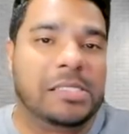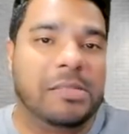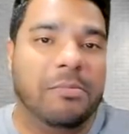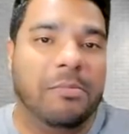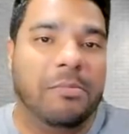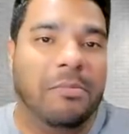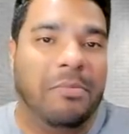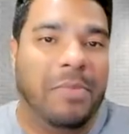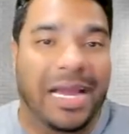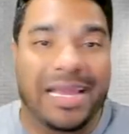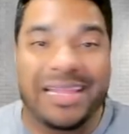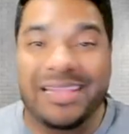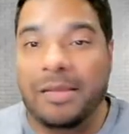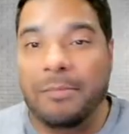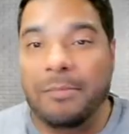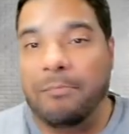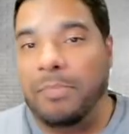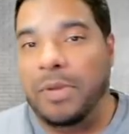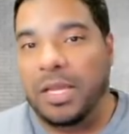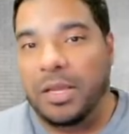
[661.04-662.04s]

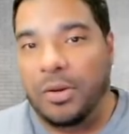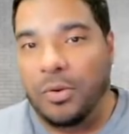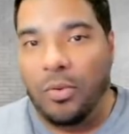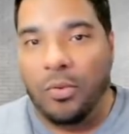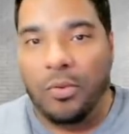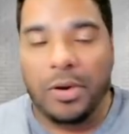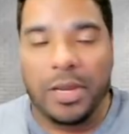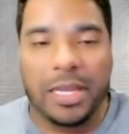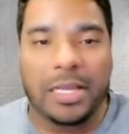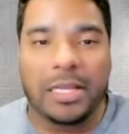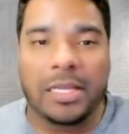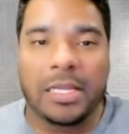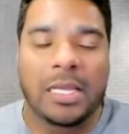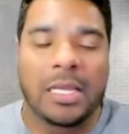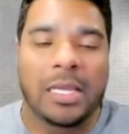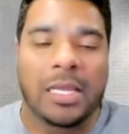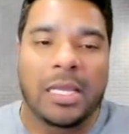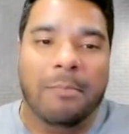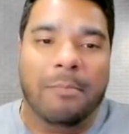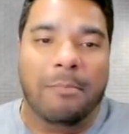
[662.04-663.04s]
mining, Bitcoin,
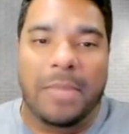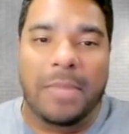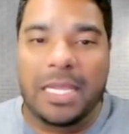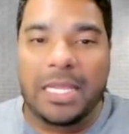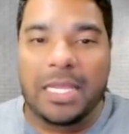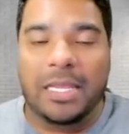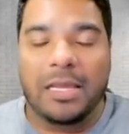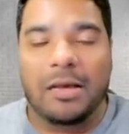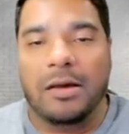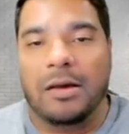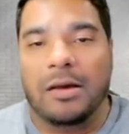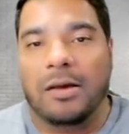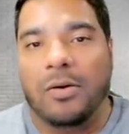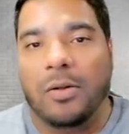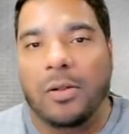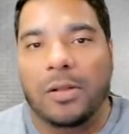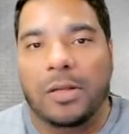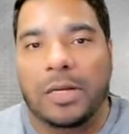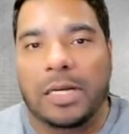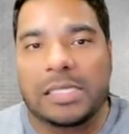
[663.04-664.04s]
media,
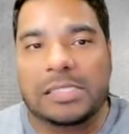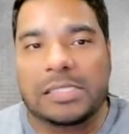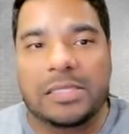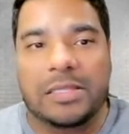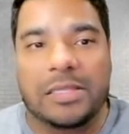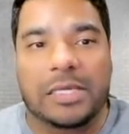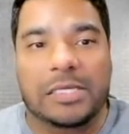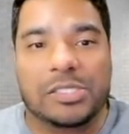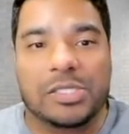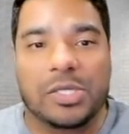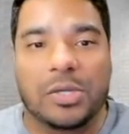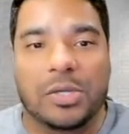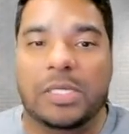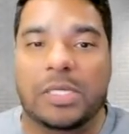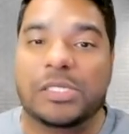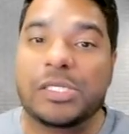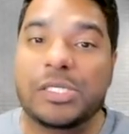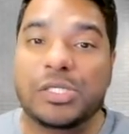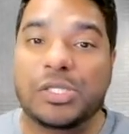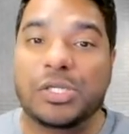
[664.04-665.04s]
all kinds of things. So
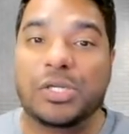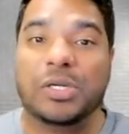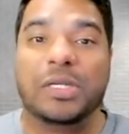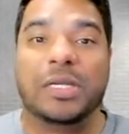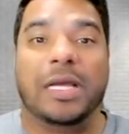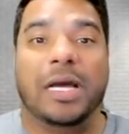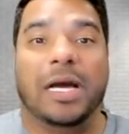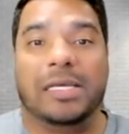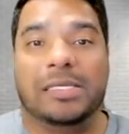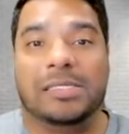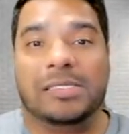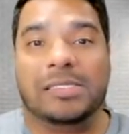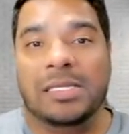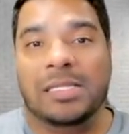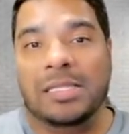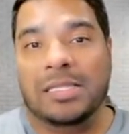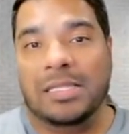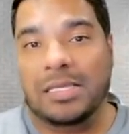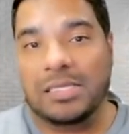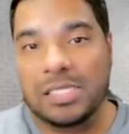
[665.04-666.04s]
this is good, guys.
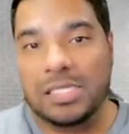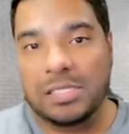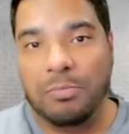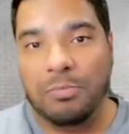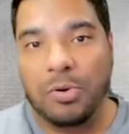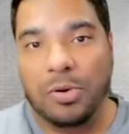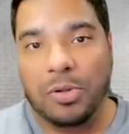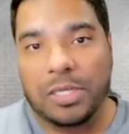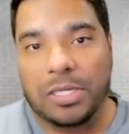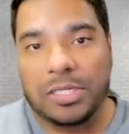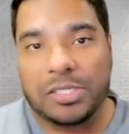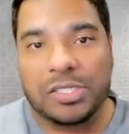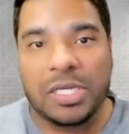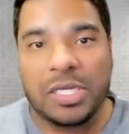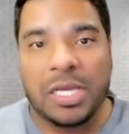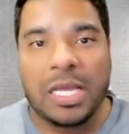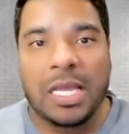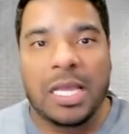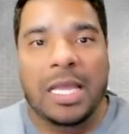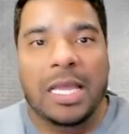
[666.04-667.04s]
This is bullish.
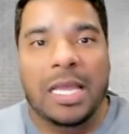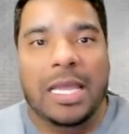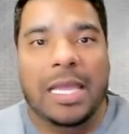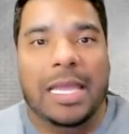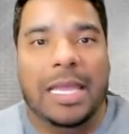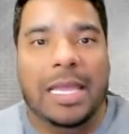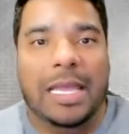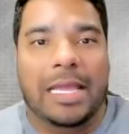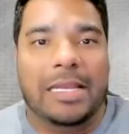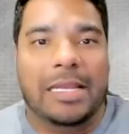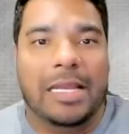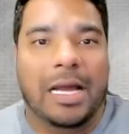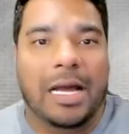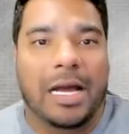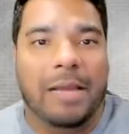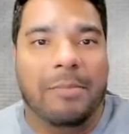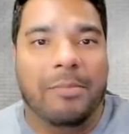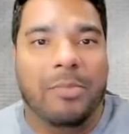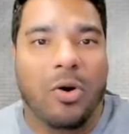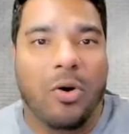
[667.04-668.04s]
And
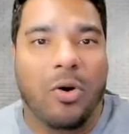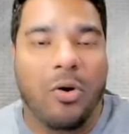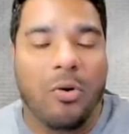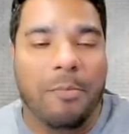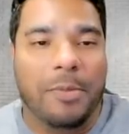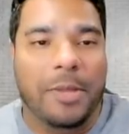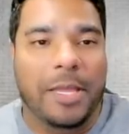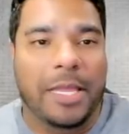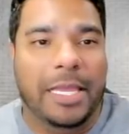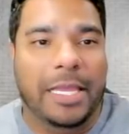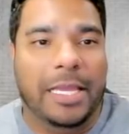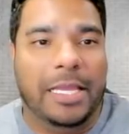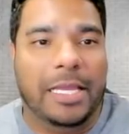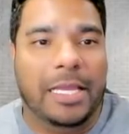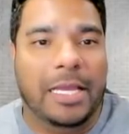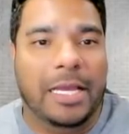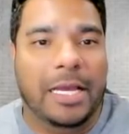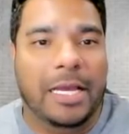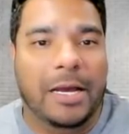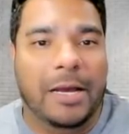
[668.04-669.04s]
I'm hoping,
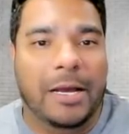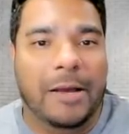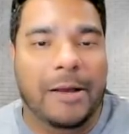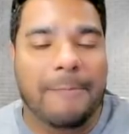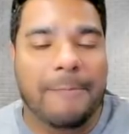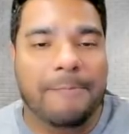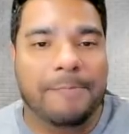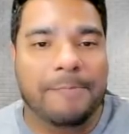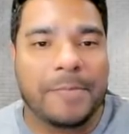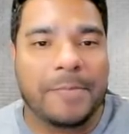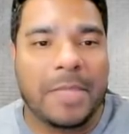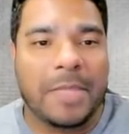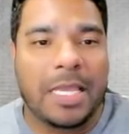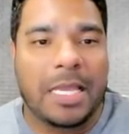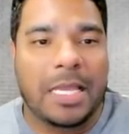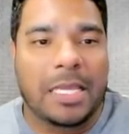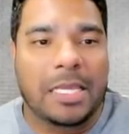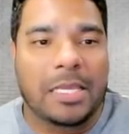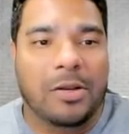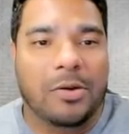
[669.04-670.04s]
um,
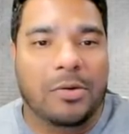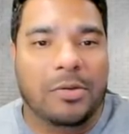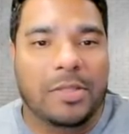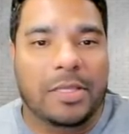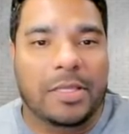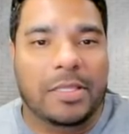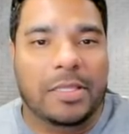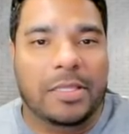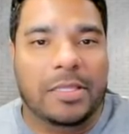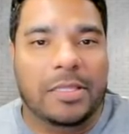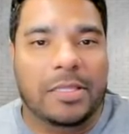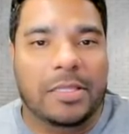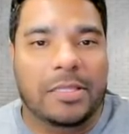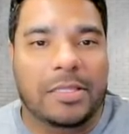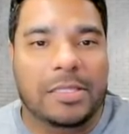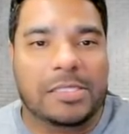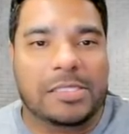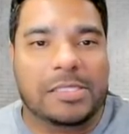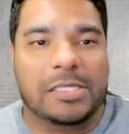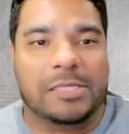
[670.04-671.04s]
you know, th th
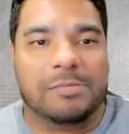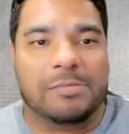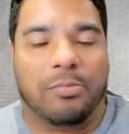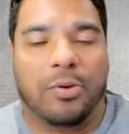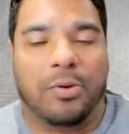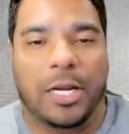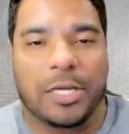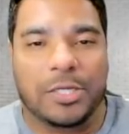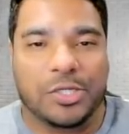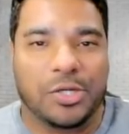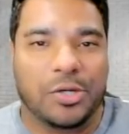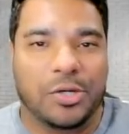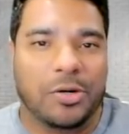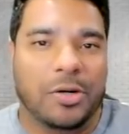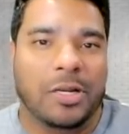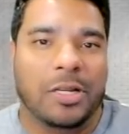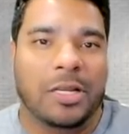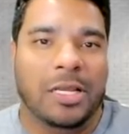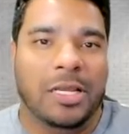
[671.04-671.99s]
this, this pressure,